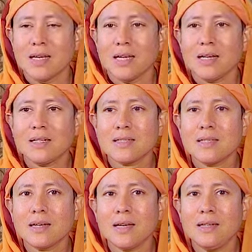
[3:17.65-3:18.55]
It is
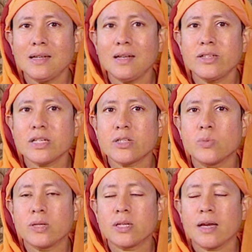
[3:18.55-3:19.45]
the intelligence
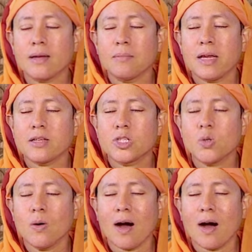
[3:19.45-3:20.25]
which makes you